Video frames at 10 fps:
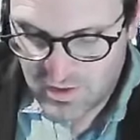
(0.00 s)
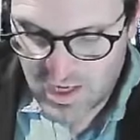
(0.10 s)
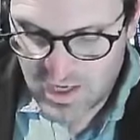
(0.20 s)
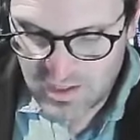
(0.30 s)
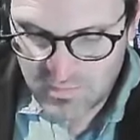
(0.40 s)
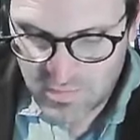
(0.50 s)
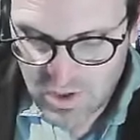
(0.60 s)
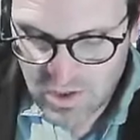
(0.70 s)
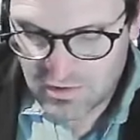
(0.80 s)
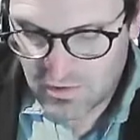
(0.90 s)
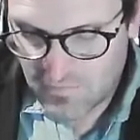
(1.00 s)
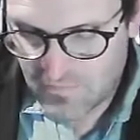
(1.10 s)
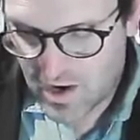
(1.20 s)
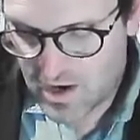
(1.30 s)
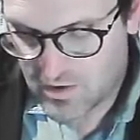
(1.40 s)
and it brings her
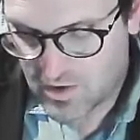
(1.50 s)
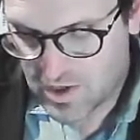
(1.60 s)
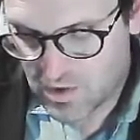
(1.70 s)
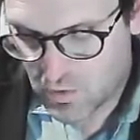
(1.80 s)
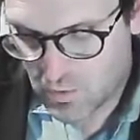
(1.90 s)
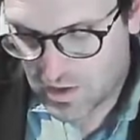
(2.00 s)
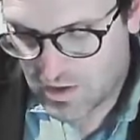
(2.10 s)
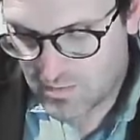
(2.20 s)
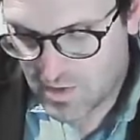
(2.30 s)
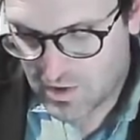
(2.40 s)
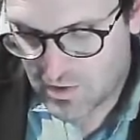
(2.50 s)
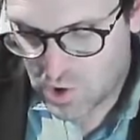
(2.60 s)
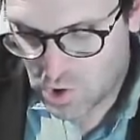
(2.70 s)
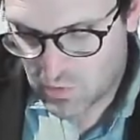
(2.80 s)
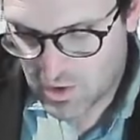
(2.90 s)
father and queenly mother
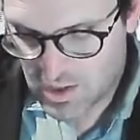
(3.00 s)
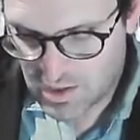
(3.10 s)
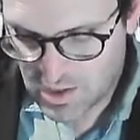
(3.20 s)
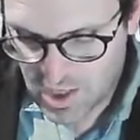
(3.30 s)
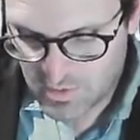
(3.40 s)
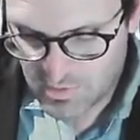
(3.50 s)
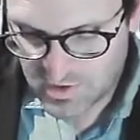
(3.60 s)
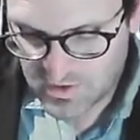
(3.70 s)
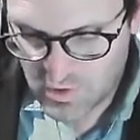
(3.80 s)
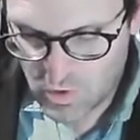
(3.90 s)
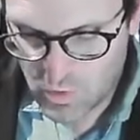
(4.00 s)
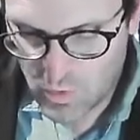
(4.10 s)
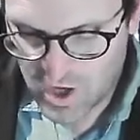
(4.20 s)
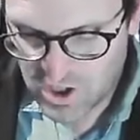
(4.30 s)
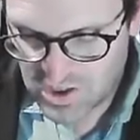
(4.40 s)
joy. Come, let's go
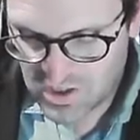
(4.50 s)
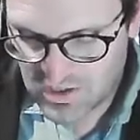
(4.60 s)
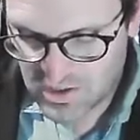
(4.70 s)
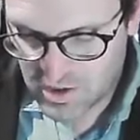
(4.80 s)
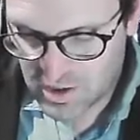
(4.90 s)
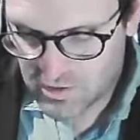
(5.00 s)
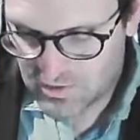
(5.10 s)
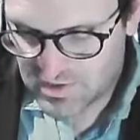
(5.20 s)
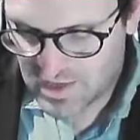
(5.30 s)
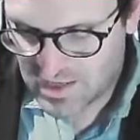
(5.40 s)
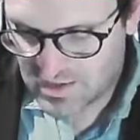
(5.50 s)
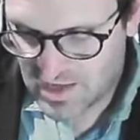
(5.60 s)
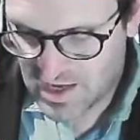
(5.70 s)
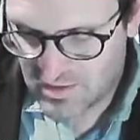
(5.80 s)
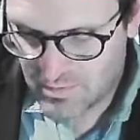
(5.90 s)
wash these clothes at
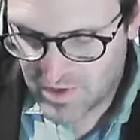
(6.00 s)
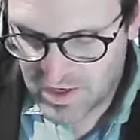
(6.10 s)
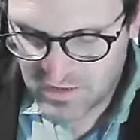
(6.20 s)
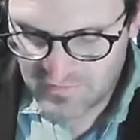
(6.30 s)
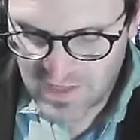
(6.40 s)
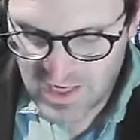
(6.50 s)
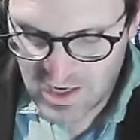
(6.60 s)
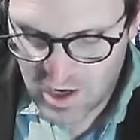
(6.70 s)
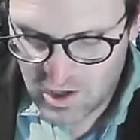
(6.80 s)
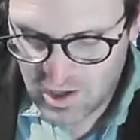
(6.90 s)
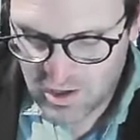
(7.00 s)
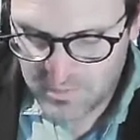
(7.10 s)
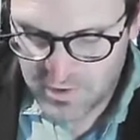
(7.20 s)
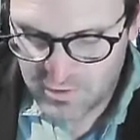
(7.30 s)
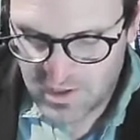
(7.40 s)
the break of day. I'll
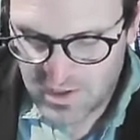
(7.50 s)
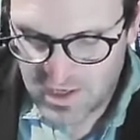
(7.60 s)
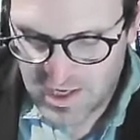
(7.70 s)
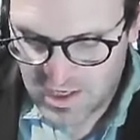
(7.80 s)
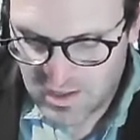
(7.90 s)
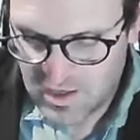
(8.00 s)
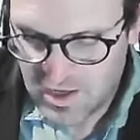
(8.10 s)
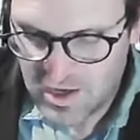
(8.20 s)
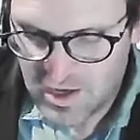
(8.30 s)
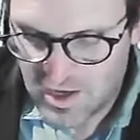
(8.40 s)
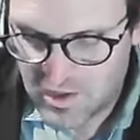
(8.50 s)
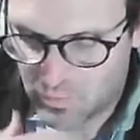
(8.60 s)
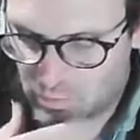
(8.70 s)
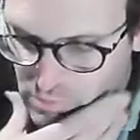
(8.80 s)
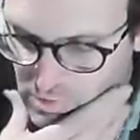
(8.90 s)
help you, lend a hand, and the
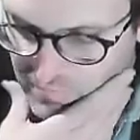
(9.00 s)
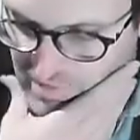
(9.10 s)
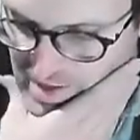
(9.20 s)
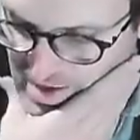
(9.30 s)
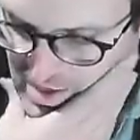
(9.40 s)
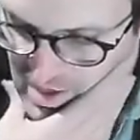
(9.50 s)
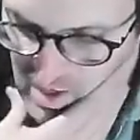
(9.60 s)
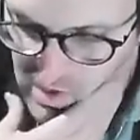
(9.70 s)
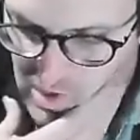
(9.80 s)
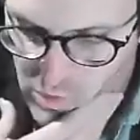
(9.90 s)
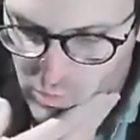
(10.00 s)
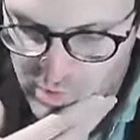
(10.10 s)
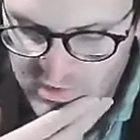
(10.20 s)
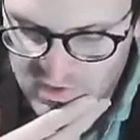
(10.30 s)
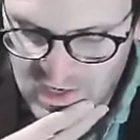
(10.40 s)
work will fly. You
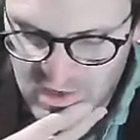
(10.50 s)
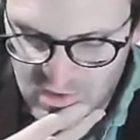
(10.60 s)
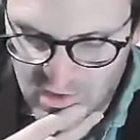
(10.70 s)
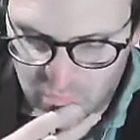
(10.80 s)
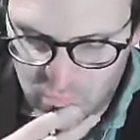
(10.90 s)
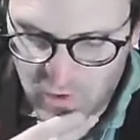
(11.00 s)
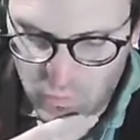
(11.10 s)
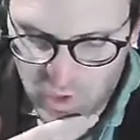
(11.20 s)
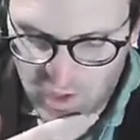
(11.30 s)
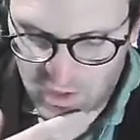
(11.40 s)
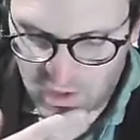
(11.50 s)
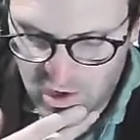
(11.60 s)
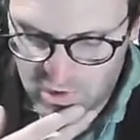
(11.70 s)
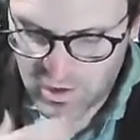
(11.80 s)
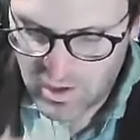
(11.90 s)
won't stay unwed
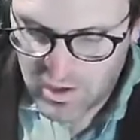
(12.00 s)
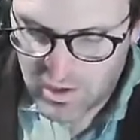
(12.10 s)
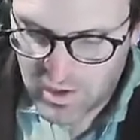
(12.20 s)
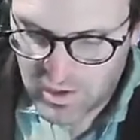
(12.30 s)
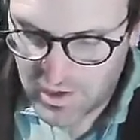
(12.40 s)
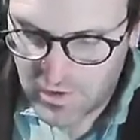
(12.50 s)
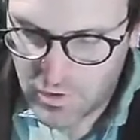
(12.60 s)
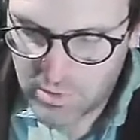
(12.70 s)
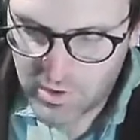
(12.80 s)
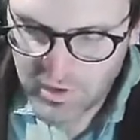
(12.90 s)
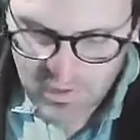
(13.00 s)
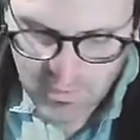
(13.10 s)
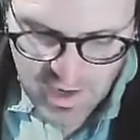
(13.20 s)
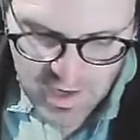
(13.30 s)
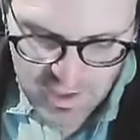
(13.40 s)
long. The noblest
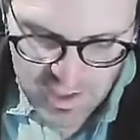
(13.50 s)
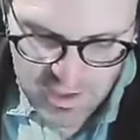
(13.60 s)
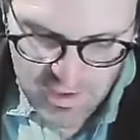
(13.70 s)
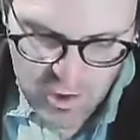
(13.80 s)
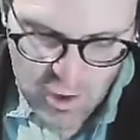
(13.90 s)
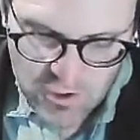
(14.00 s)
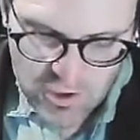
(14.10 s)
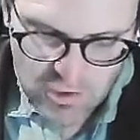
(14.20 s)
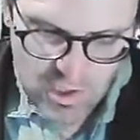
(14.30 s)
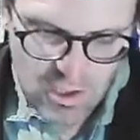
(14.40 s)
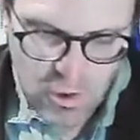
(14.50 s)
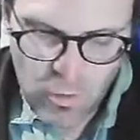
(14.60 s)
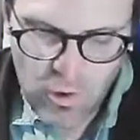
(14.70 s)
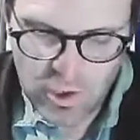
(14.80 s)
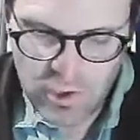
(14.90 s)
men in the country
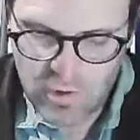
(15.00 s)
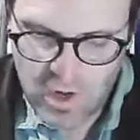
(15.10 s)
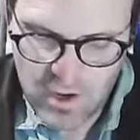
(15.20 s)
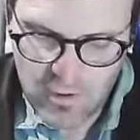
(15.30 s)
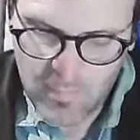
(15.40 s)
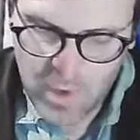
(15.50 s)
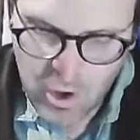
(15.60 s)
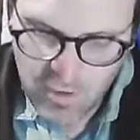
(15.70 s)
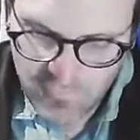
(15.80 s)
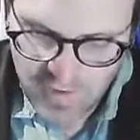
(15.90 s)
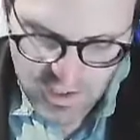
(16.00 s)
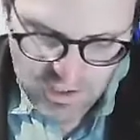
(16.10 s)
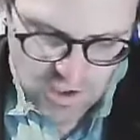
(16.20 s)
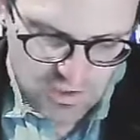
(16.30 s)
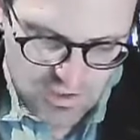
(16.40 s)
court you now, all
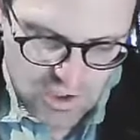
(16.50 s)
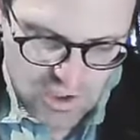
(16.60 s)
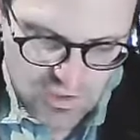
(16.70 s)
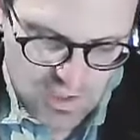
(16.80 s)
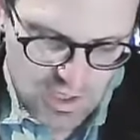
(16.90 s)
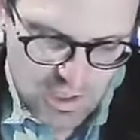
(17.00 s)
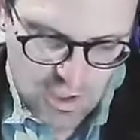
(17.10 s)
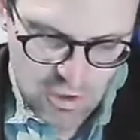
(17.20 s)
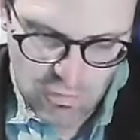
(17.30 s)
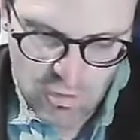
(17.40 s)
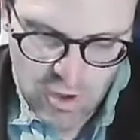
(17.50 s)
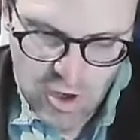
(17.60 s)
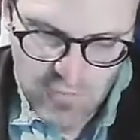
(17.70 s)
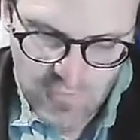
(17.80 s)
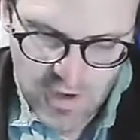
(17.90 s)
Phaeacians just like you,
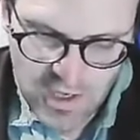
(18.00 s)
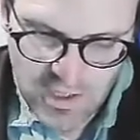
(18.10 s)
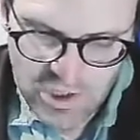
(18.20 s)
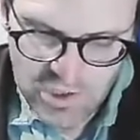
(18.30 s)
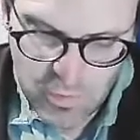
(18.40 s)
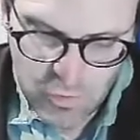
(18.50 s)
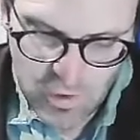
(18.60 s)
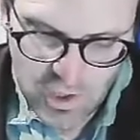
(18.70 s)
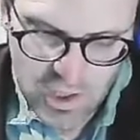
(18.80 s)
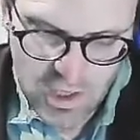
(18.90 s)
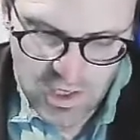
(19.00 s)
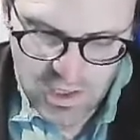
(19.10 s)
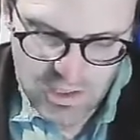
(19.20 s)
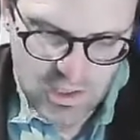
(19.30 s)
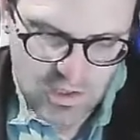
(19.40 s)
Phaeacia born
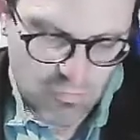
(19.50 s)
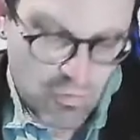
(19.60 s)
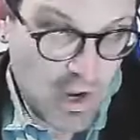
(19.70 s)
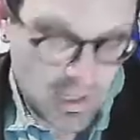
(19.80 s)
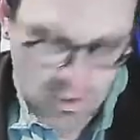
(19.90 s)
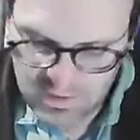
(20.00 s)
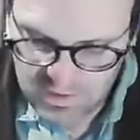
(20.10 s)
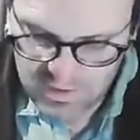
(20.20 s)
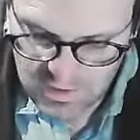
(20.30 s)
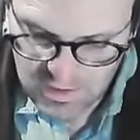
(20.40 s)
and raised.